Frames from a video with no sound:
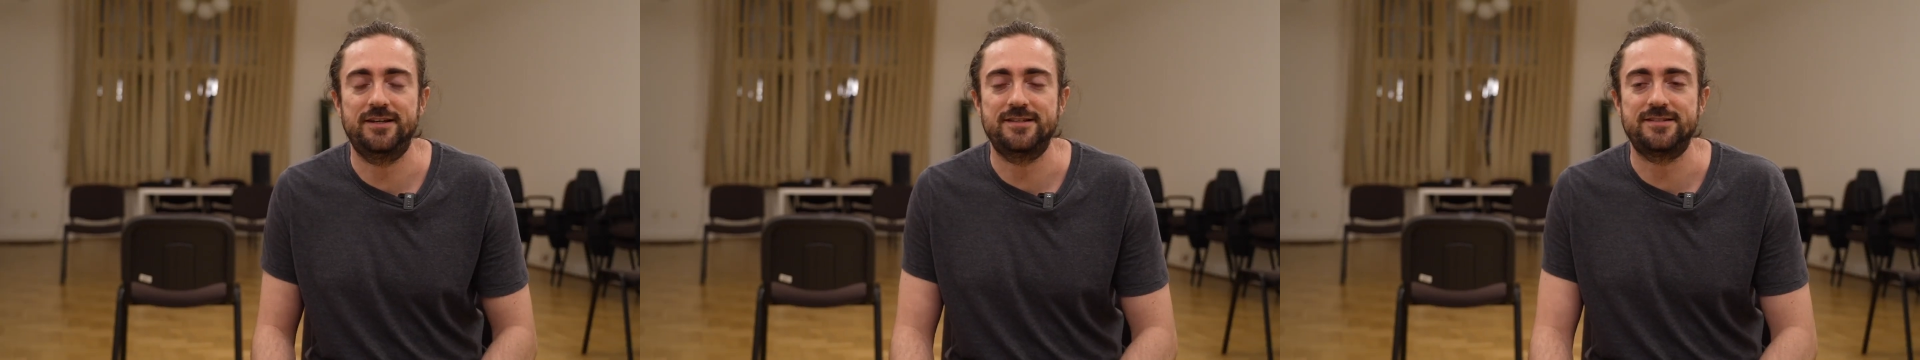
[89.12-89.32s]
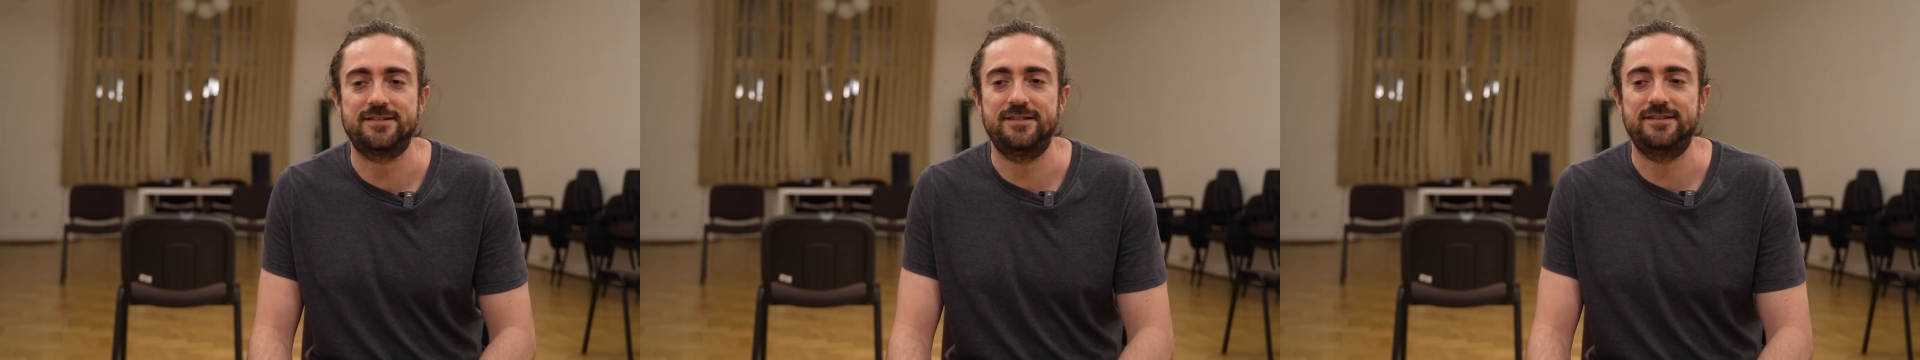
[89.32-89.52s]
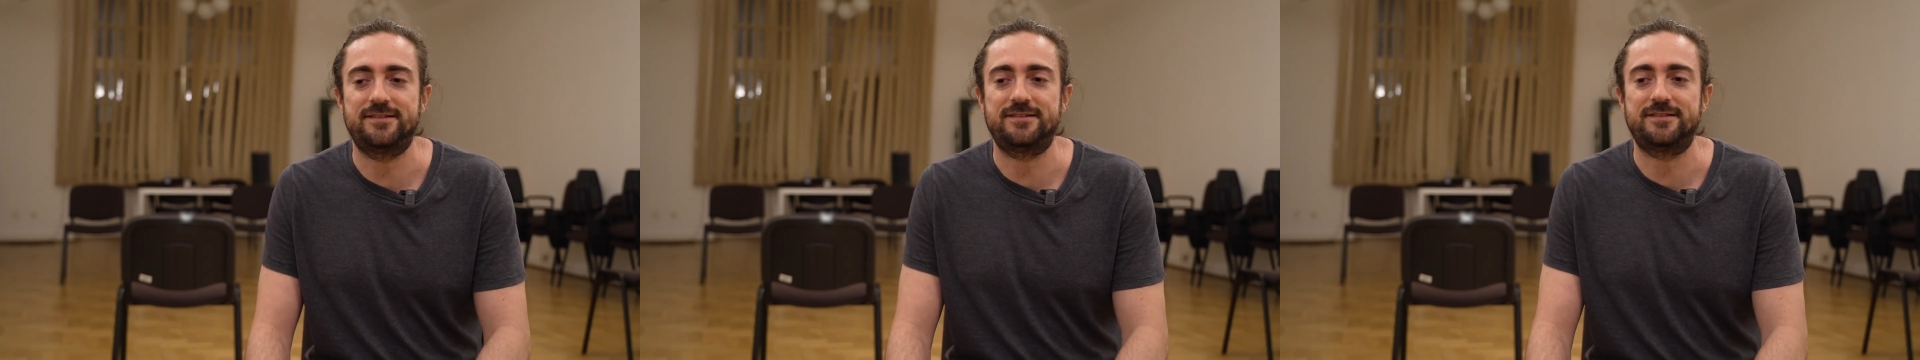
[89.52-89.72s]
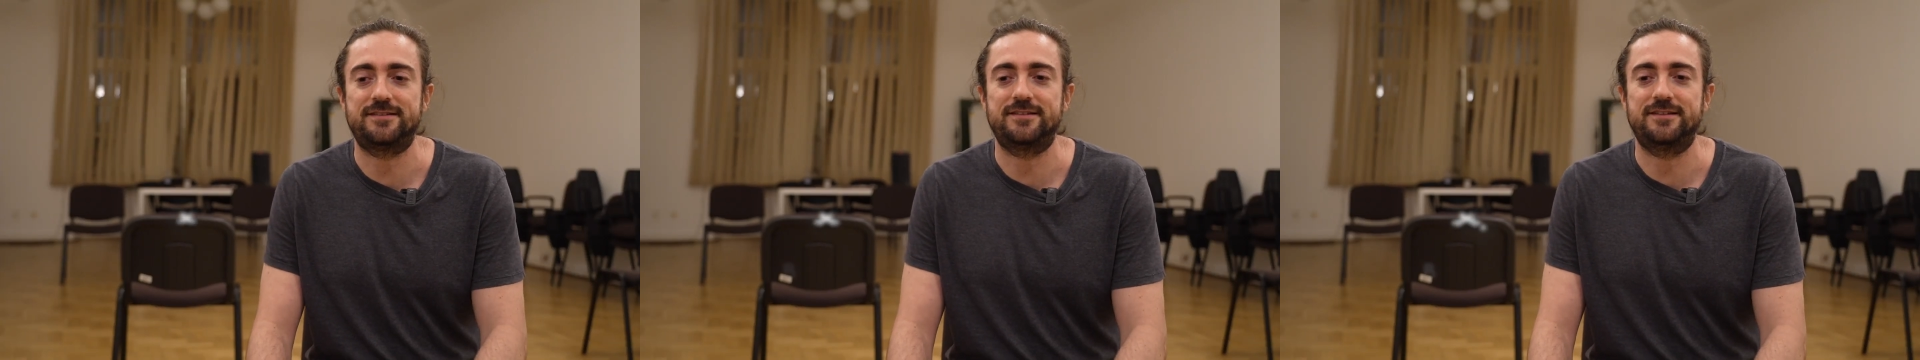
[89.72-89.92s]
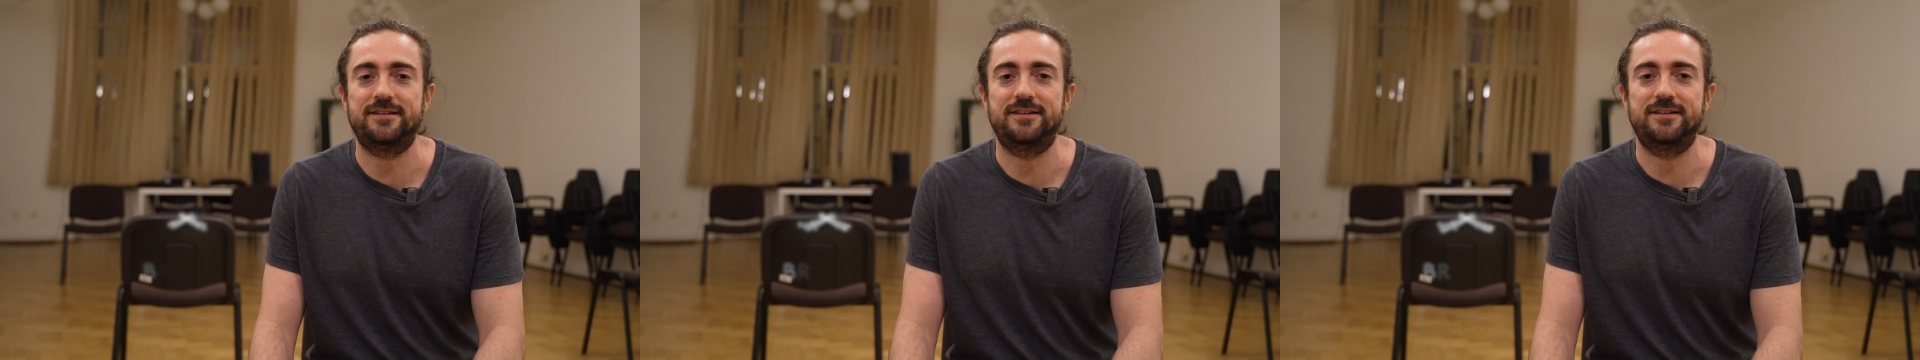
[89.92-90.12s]
as
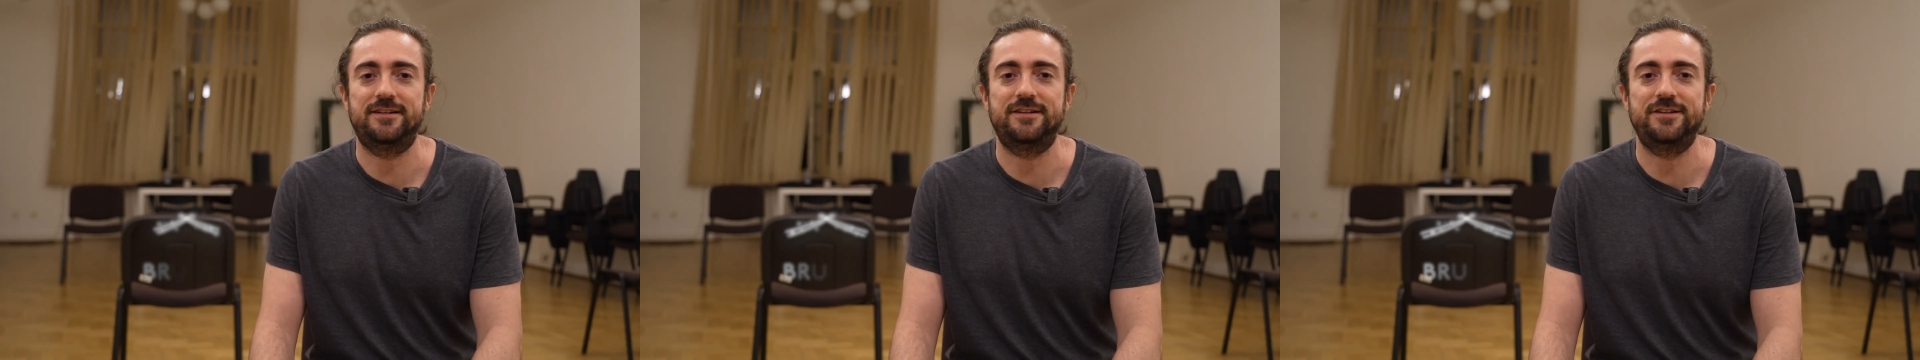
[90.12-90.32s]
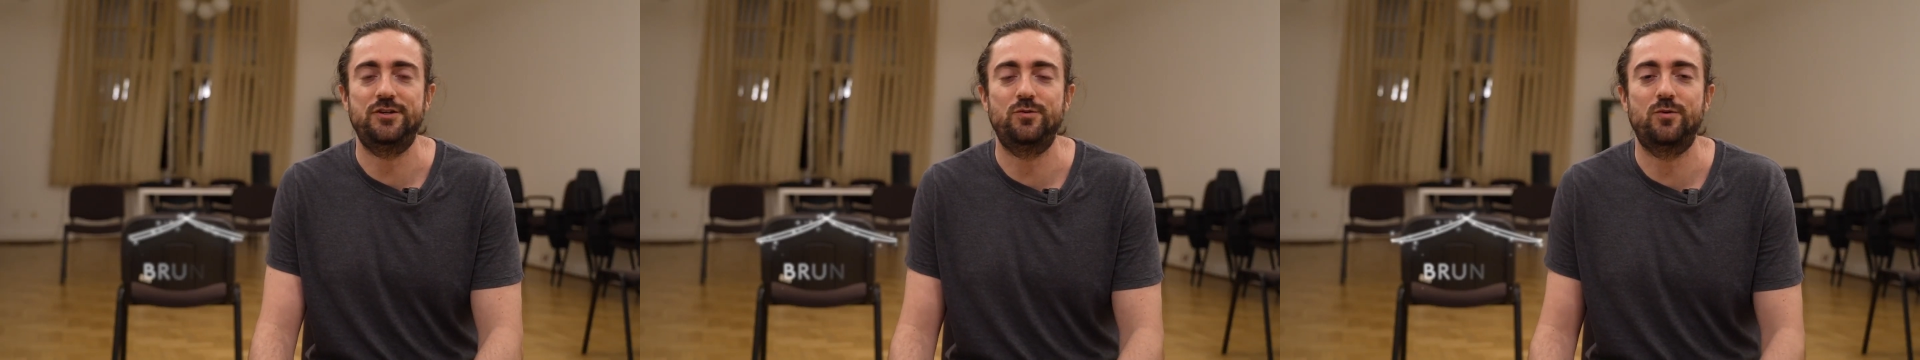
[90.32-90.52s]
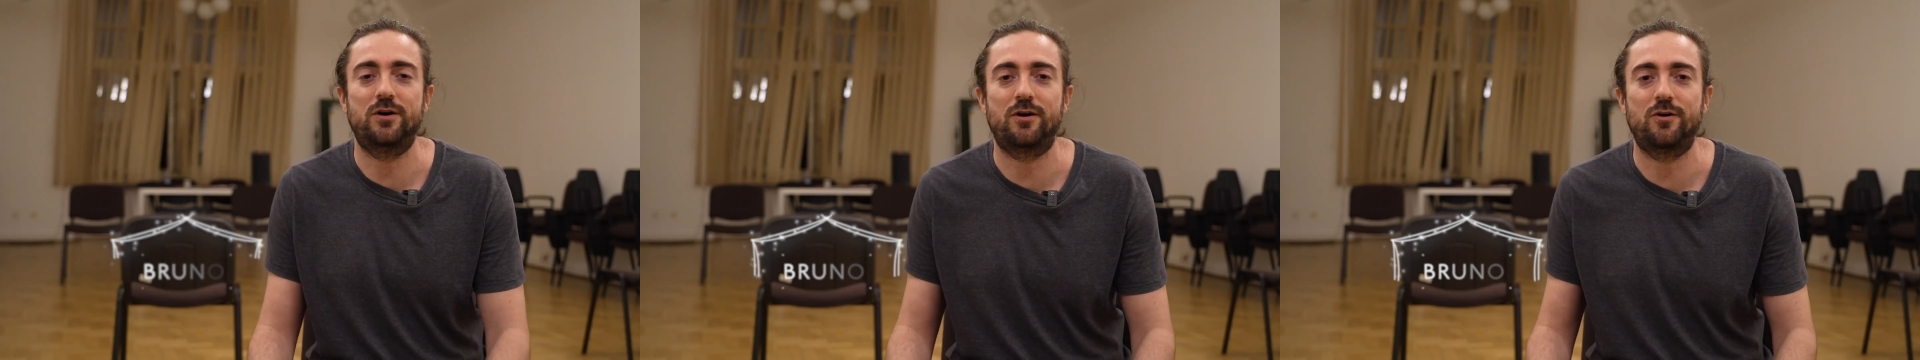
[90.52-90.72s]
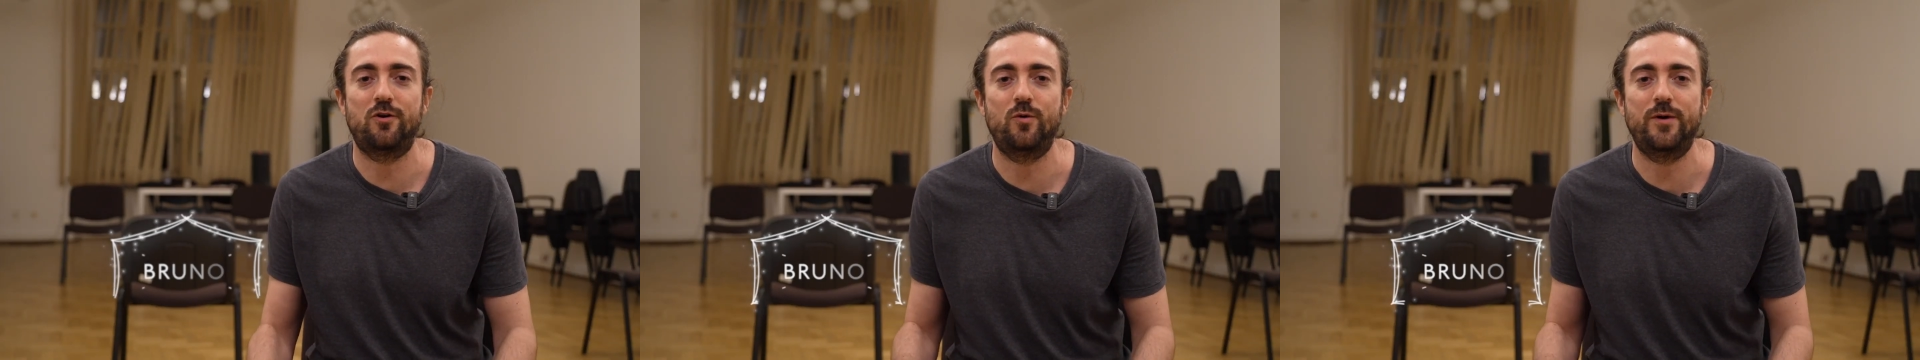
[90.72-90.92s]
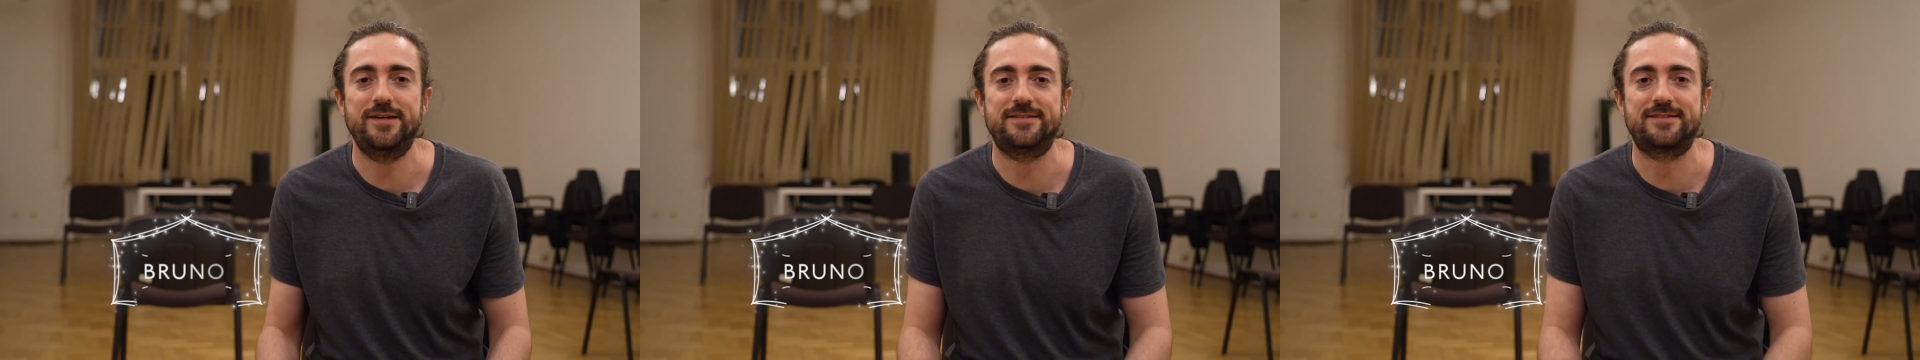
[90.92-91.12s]
it you
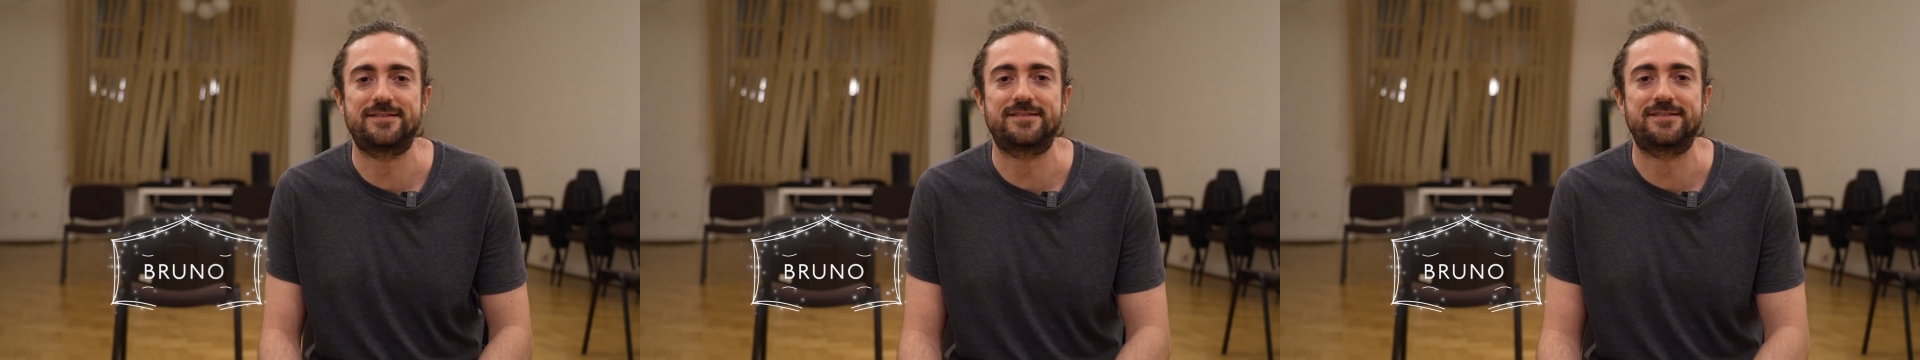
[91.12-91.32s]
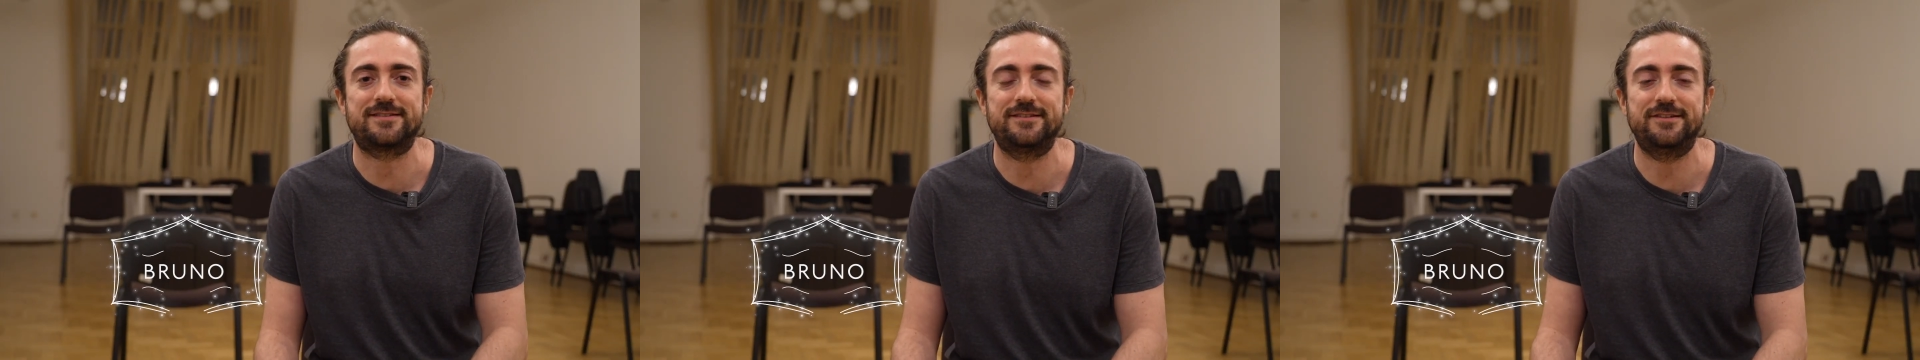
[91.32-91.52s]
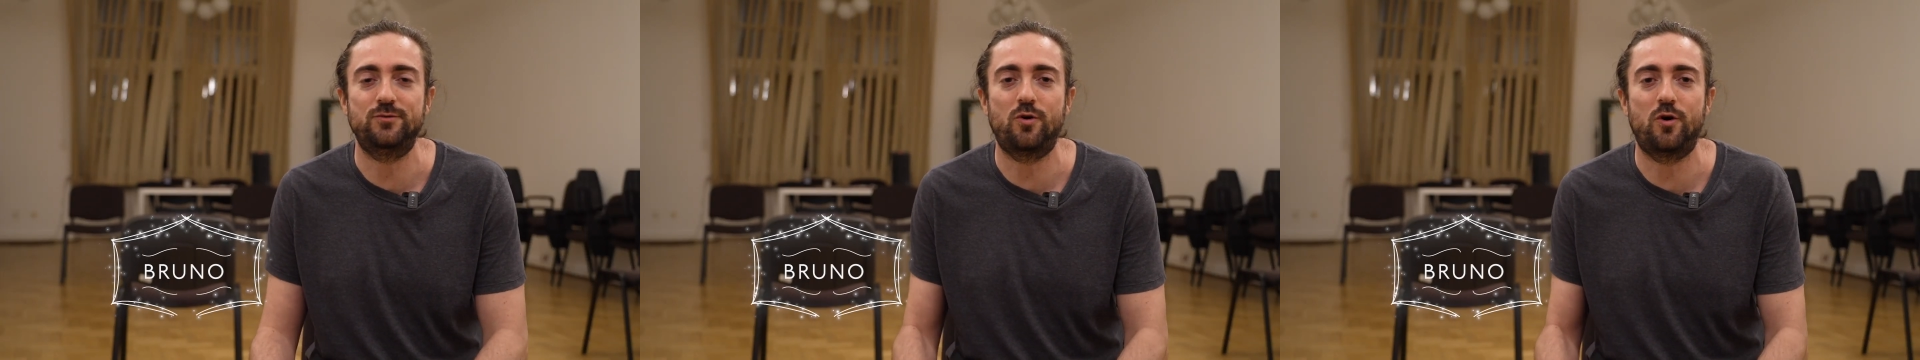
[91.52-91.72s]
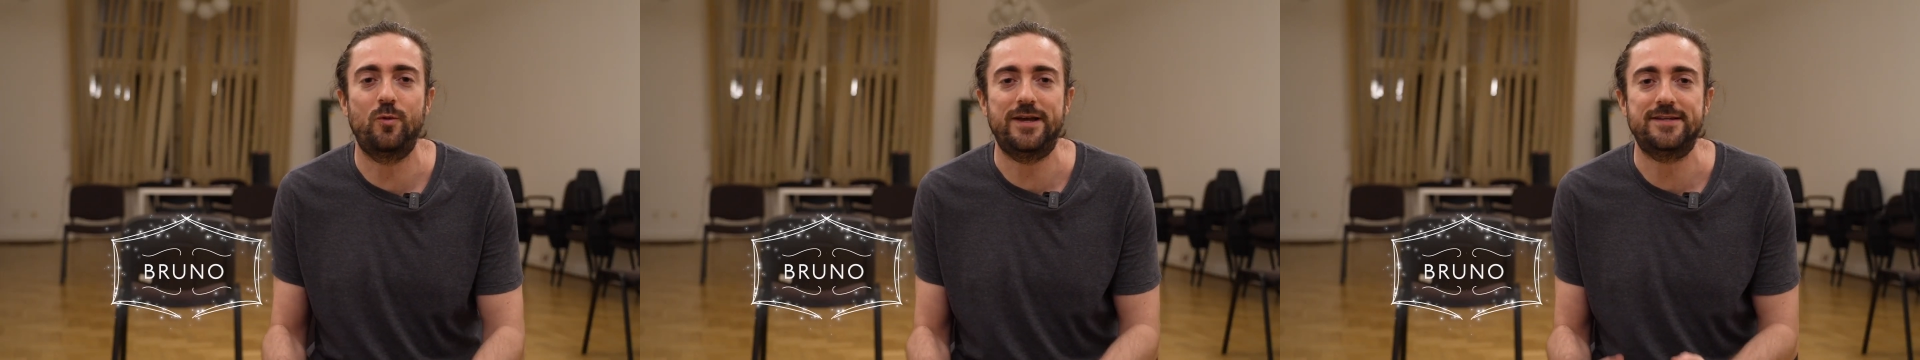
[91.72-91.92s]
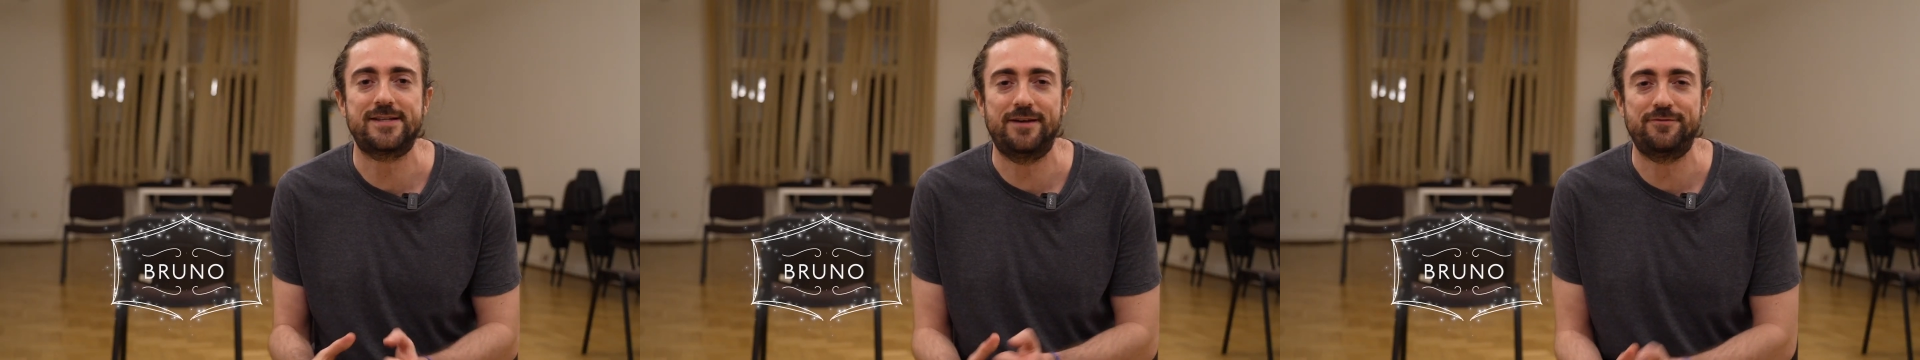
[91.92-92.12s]
always